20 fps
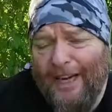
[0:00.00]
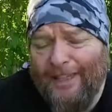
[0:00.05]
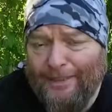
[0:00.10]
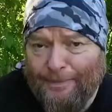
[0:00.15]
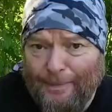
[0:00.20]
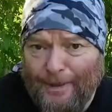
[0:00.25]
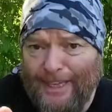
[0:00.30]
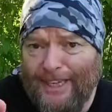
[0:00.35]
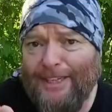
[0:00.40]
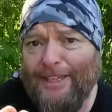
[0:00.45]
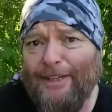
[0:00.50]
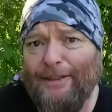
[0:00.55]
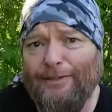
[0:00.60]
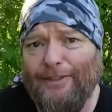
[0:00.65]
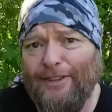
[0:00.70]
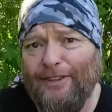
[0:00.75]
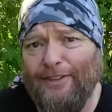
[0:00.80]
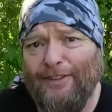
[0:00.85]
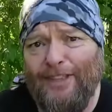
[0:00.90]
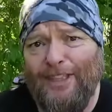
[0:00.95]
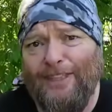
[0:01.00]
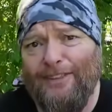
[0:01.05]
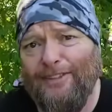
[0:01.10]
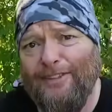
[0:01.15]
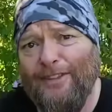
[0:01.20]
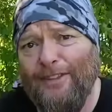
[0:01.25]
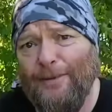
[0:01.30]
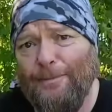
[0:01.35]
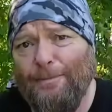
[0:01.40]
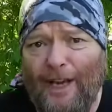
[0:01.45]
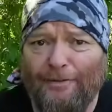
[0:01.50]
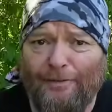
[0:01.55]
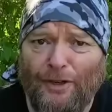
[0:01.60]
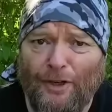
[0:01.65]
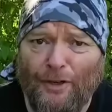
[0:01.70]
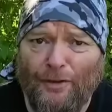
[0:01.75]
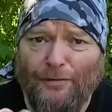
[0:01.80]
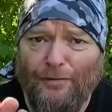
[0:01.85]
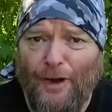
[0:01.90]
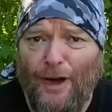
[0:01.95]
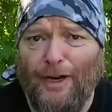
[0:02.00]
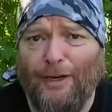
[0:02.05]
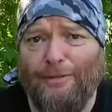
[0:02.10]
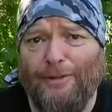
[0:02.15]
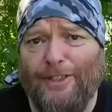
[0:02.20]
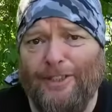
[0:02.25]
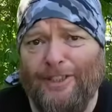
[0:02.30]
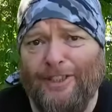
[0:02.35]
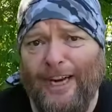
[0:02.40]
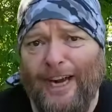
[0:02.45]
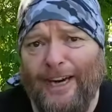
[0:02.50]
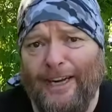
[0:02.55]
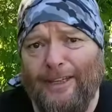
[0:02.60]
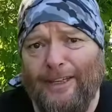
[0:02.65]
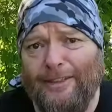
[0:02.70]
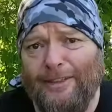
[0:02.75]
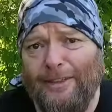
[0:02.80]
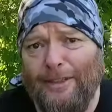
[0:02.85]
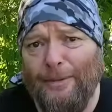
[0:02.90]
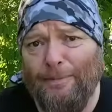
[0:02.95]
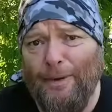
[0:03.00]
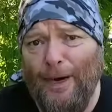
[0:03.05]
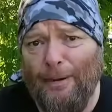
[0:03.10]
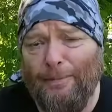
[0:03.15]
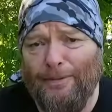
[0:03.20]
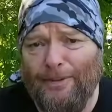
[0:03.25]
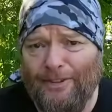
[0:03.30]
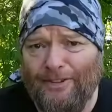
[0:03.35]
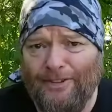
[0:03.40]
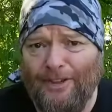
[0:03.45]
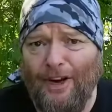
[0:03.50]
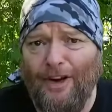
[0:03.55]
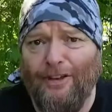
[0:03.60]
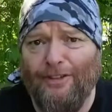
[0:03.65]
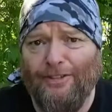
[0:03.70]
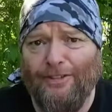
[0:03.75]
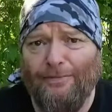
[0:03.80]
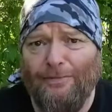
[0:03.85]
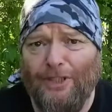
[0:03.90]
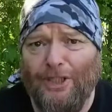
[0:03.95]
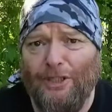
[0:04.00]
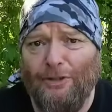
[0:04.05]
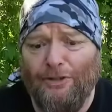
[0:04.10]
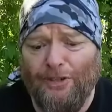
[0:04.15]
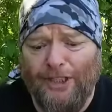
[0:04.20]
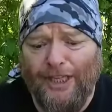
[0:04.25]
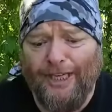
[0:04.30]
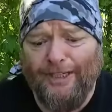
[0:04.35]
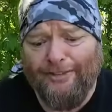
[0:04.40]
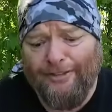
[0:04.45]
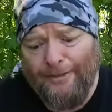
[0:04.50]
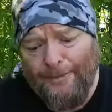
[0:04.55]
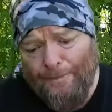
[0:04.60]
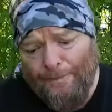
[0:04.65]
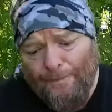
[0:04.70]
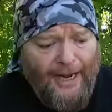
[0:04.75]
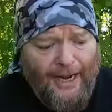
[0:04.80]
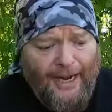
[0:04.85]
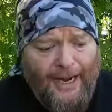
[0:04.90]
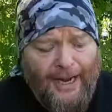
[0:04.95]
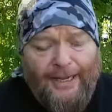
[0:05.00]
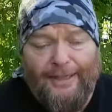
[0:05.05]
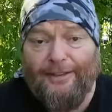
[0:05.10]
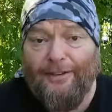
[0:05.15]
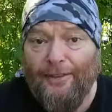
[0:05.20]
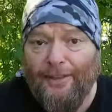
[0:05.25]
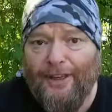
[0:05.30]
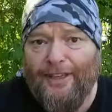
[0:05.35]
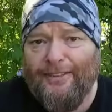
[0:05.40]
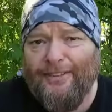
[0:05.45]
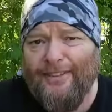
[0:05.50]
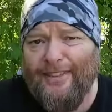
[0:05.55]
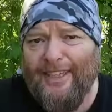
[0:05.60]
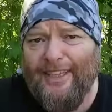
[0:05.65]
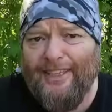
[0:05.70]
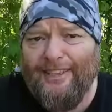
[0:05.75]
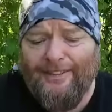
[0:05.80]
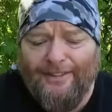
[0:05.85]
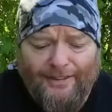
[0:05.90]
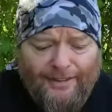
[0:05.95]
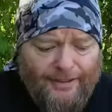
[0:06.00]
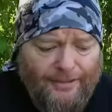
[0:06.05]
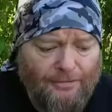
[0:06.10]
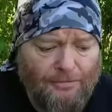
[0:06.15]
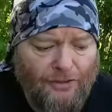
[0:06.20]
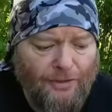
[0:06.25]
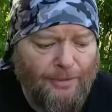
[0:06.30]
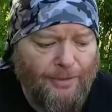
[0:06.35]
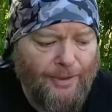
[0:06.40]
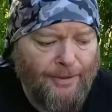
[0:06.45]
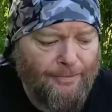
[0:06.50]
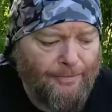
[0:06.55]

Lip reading: At the beginning of this season, if you're following the channel, you probably saw some new jigs, and this is some of